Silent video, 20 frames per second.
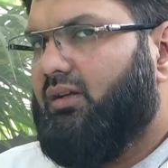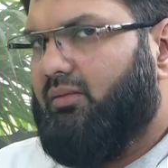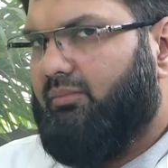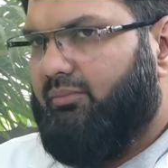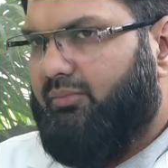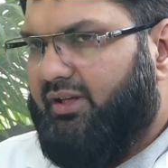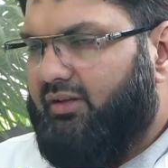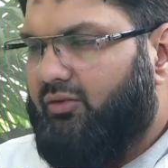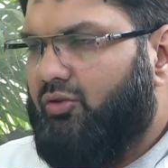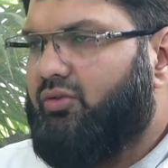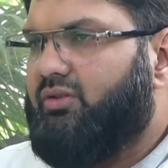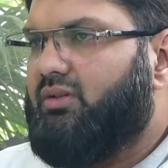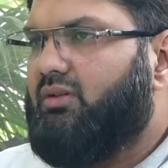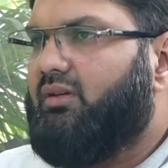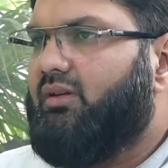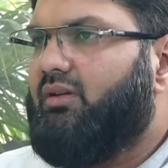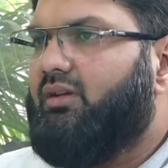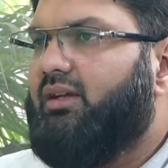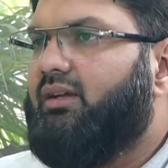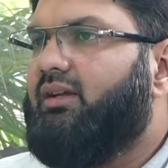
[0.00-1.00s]
bring your
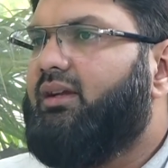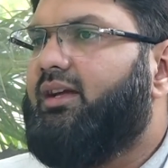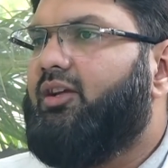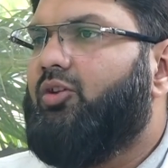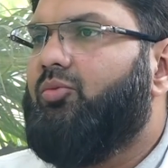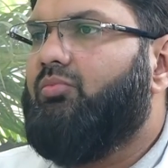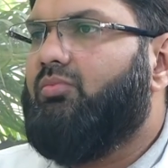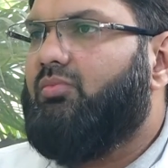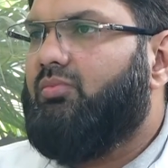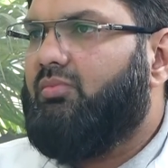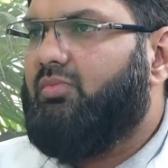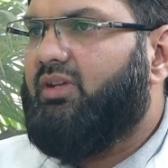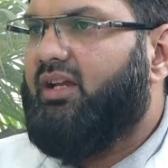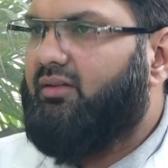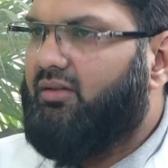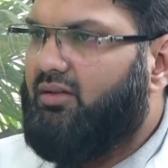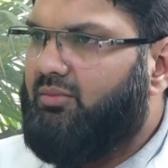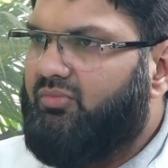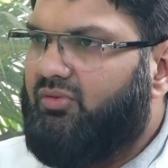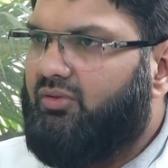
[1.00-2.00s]
children in time,
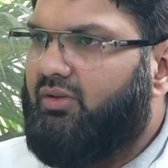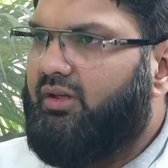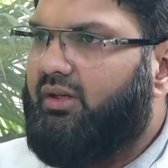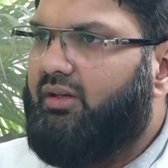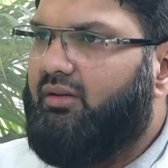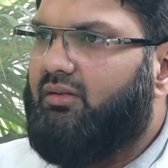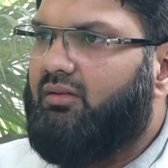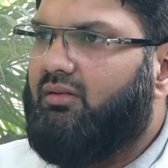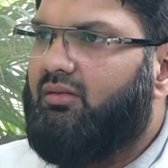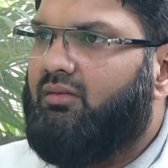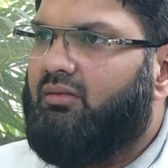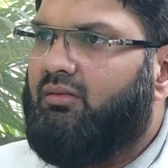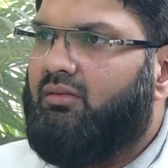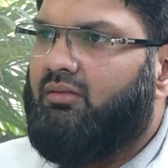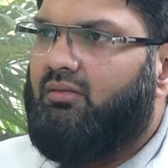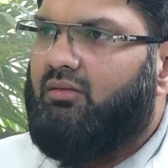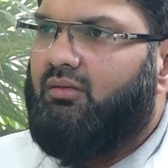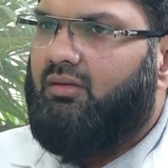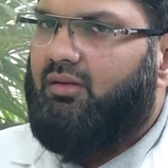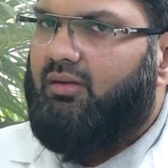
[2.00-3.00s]
get them screened
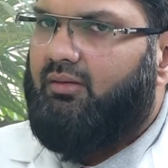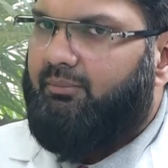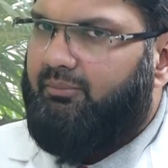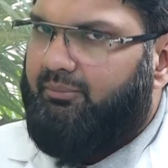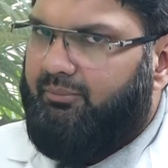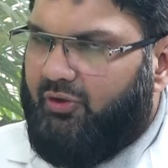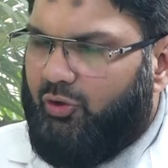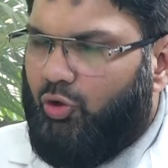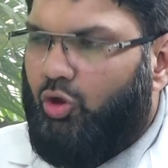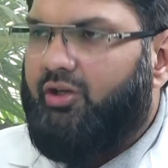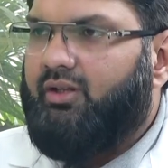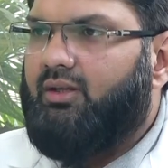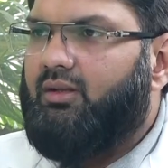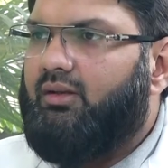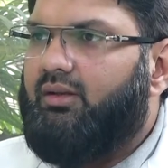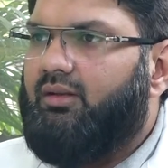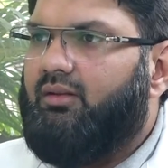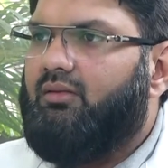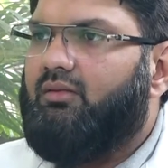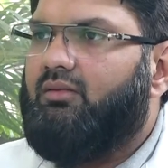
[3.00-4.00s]

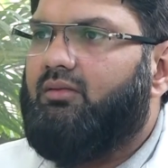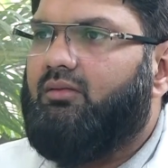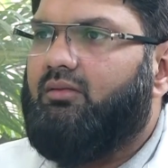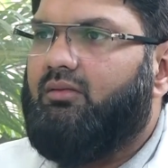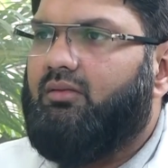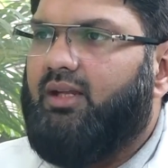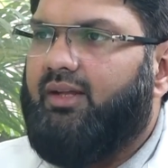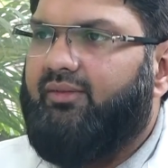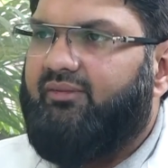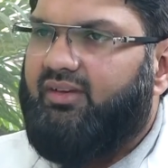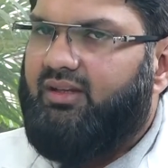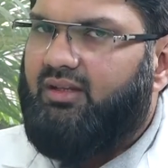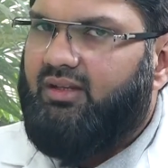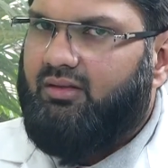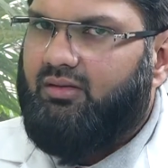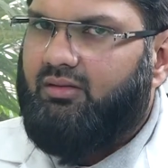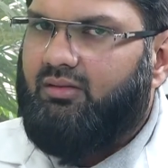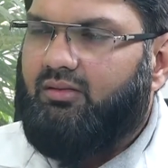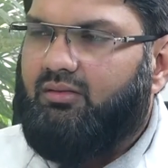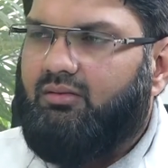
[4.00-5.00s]
periodically every
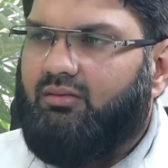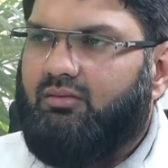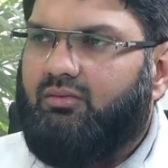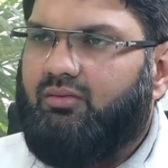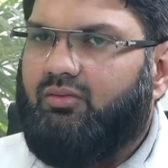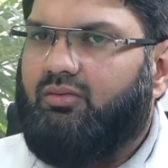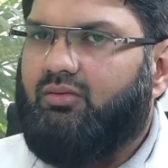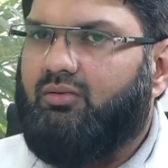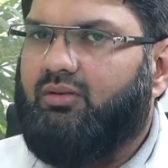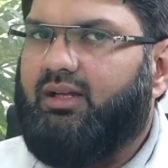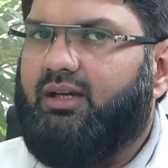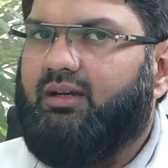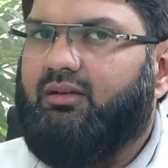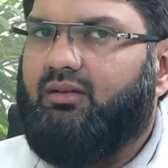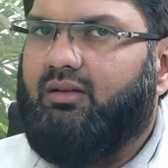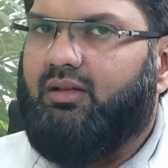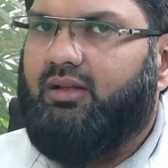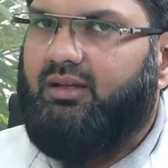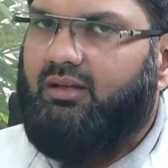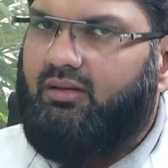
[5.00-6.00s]
year, so
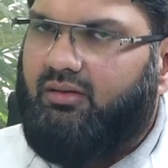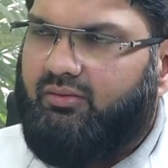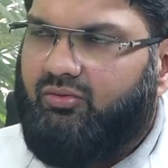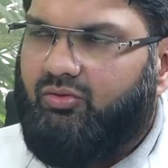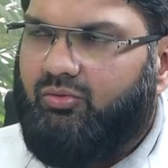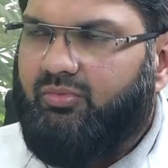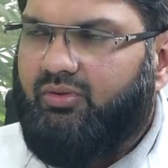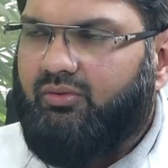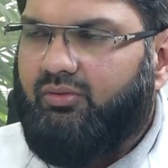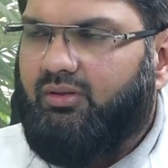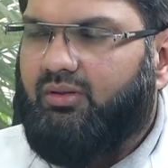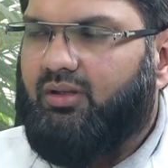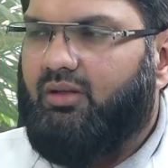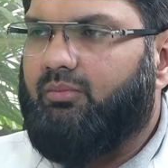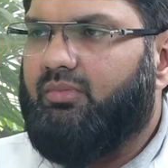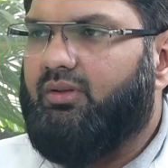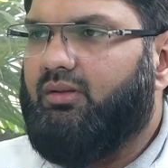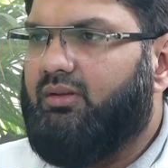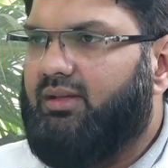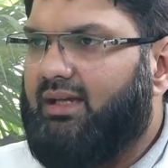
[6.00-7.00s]
that any discrepancy
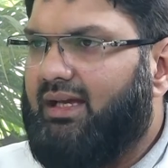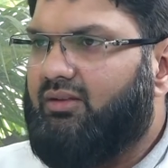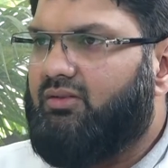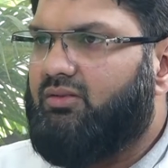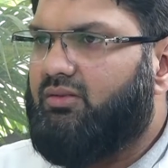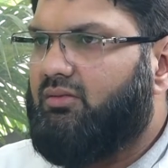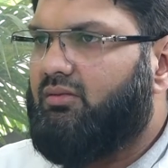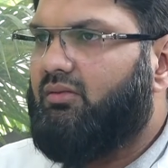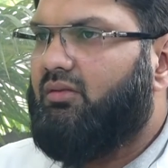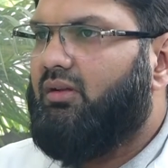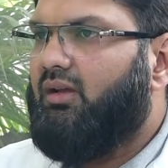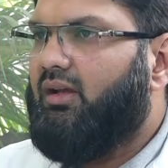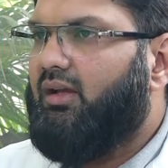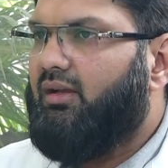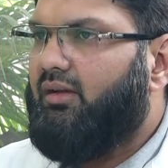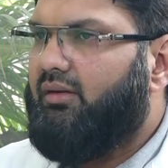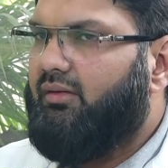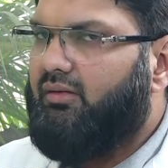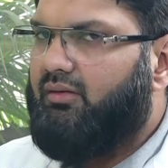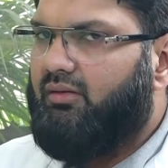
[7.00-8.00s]
can be catched
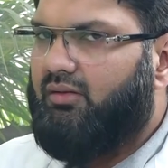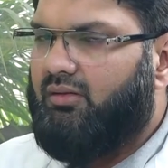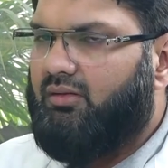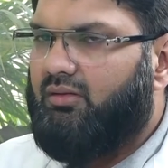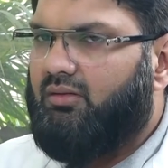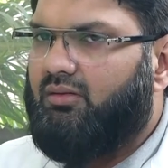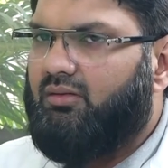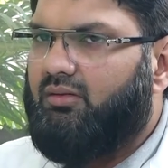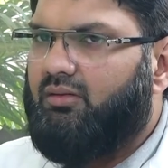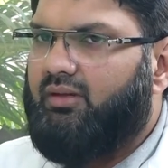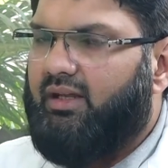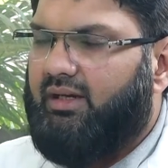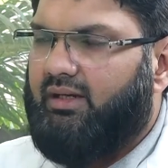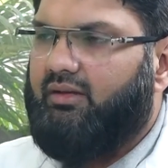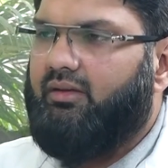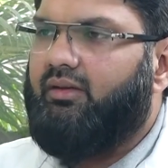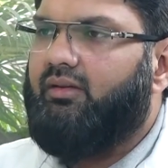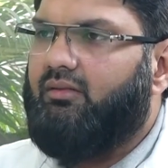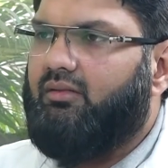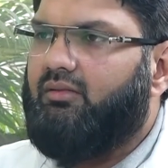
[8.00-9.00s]
and
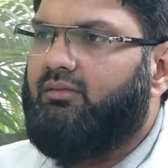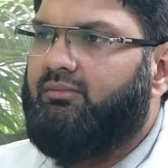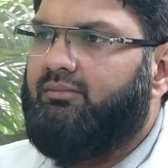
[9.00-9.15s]
corrected.